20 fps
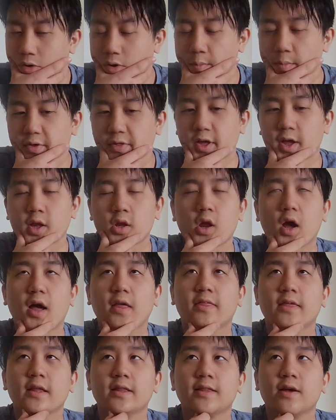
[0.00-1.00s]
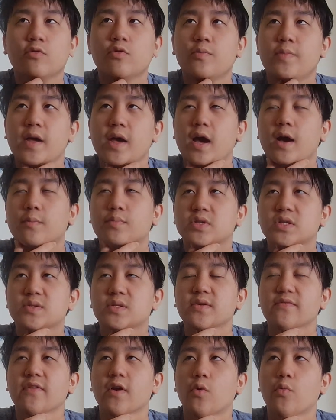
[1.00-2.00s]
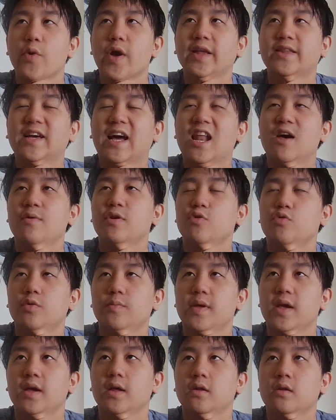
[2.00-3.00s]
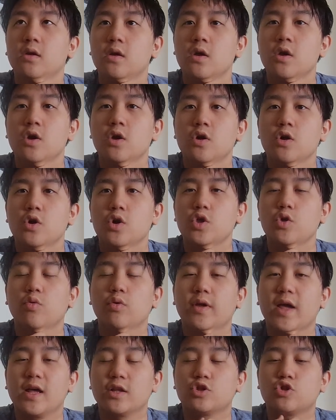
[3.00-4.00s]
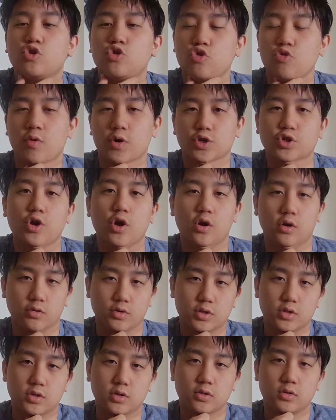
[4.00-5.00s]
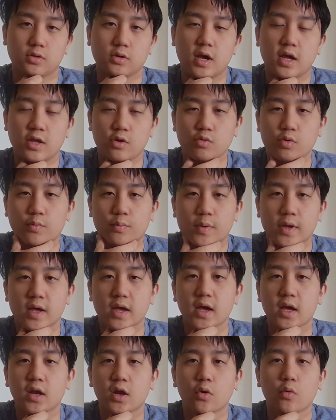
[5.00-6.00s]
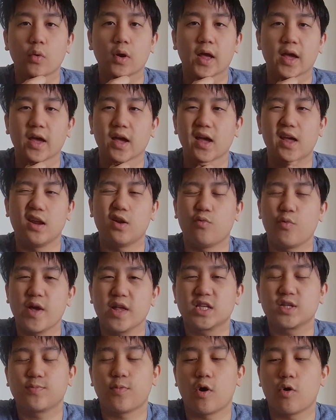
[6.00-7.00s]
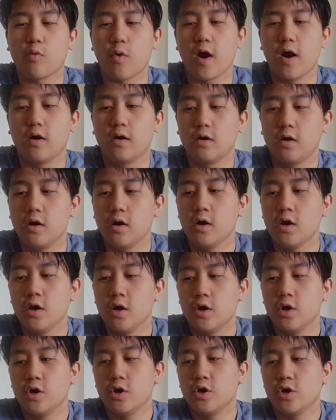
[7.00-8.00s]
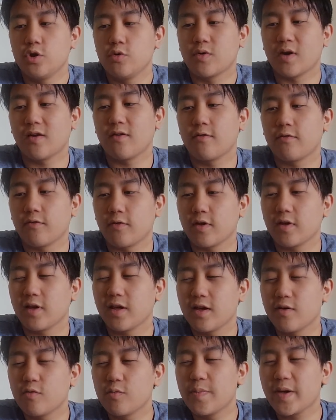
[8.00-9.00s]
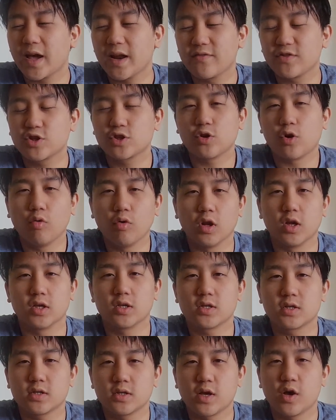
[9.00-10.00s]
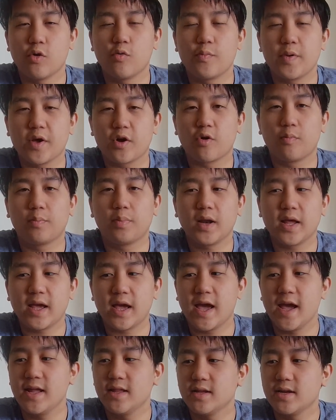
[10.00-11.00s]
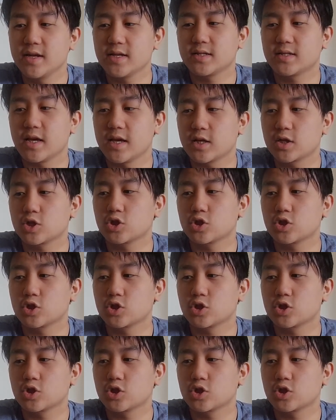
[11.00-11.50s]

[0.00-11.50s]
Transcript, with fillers: But then I think there would be a, a weird dilemma you would be in. You would get too much girls, and you would be in a like in a weird spot where you kind of it would be kind of soulless. It would be complete hedonistic,